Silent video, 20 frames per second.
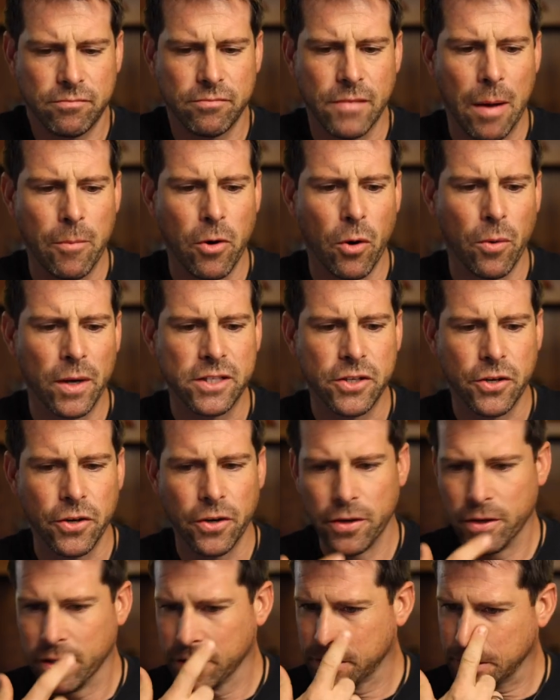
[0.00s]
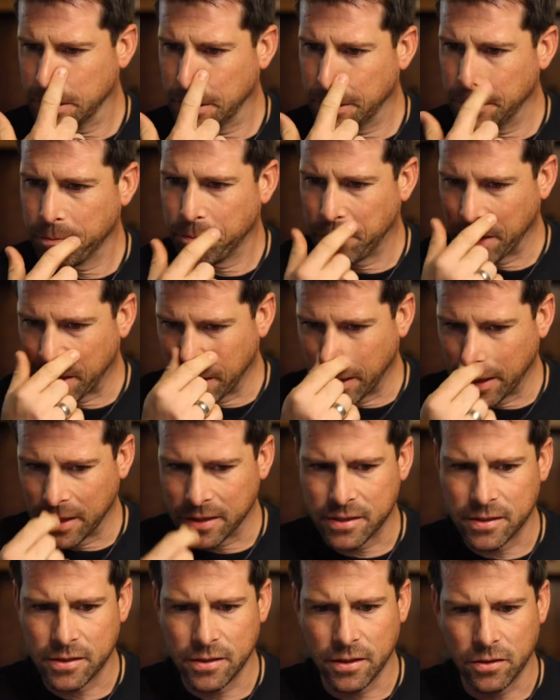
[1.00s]
always curious,
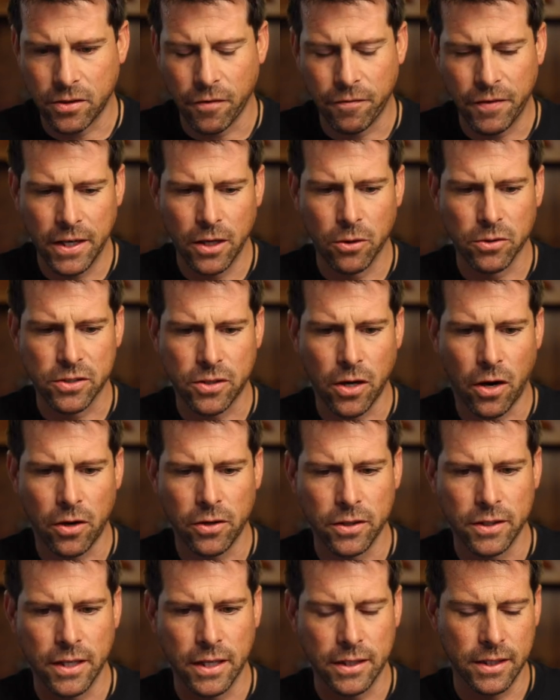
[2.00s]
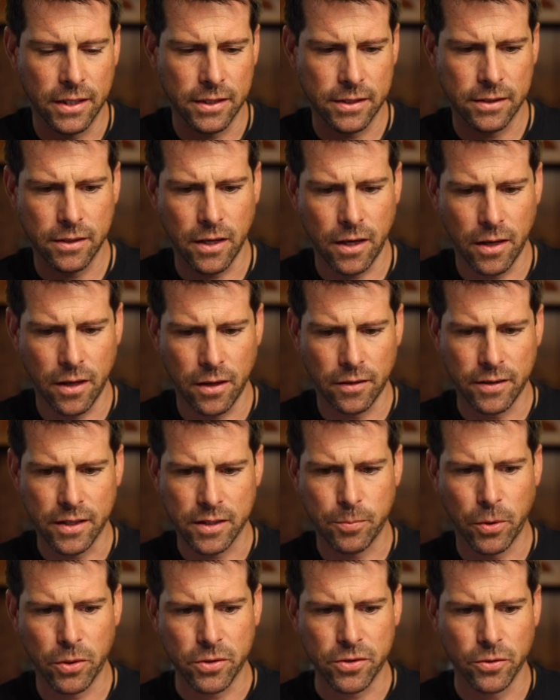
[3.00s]
because the video started and this
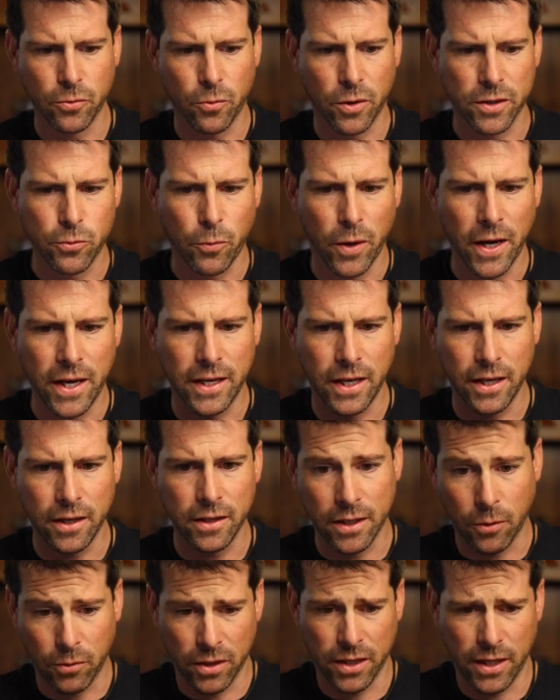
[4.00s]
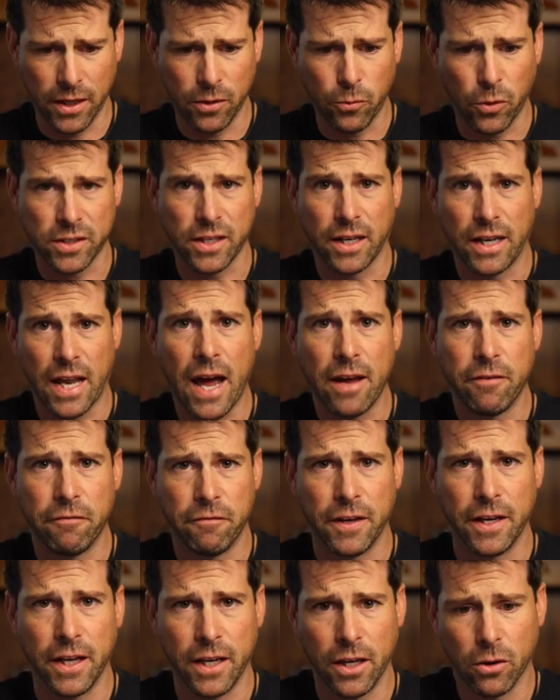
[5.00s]
person was waiting. It was a live
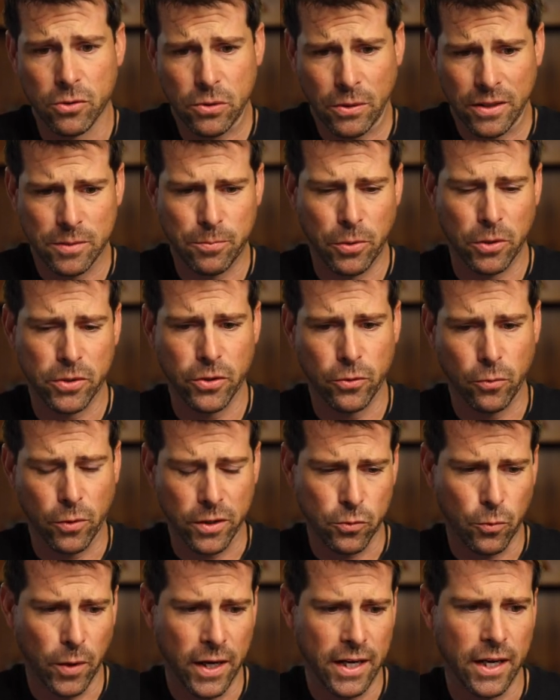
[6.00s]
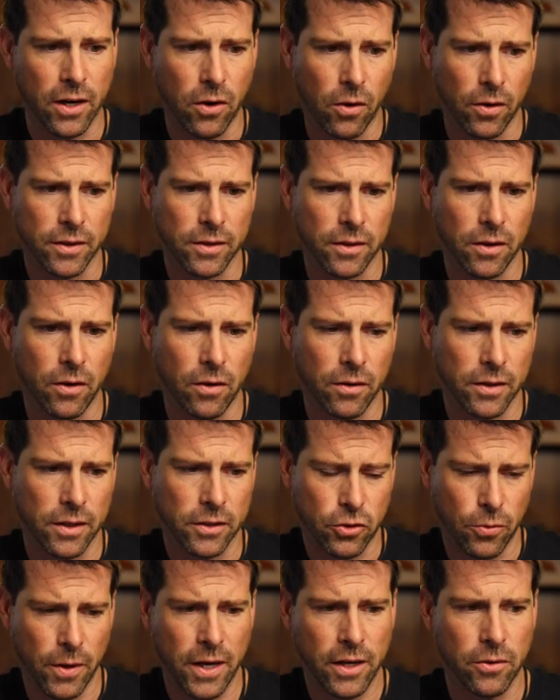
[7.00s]
video, so this person was waiting on a
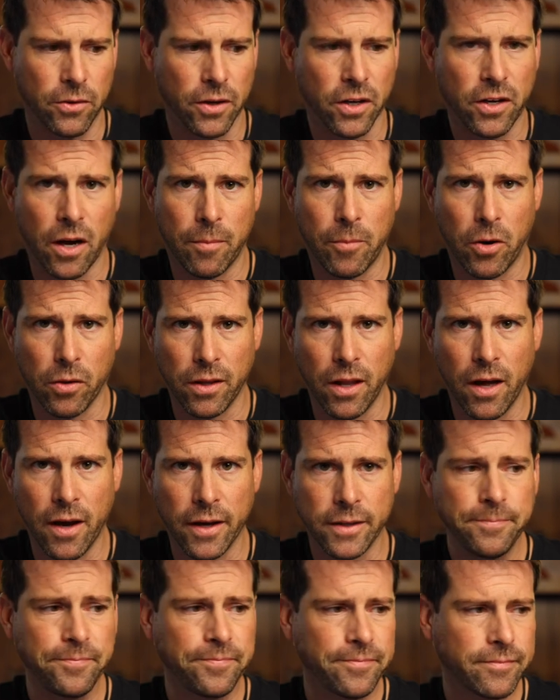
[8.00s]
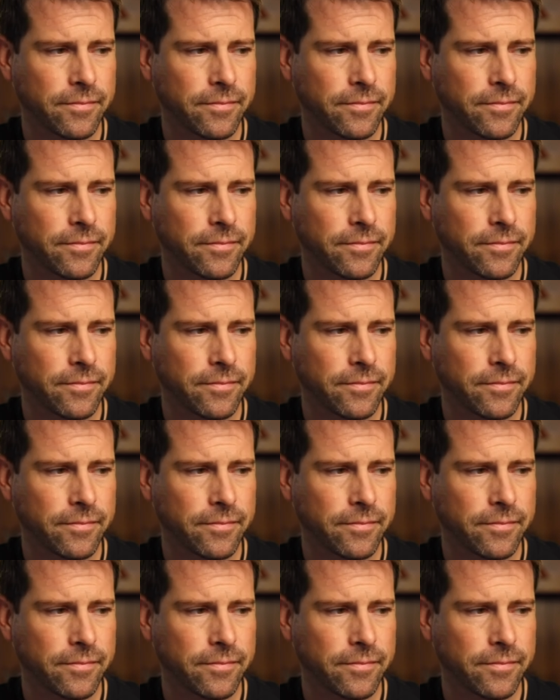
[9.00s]
trainer to come online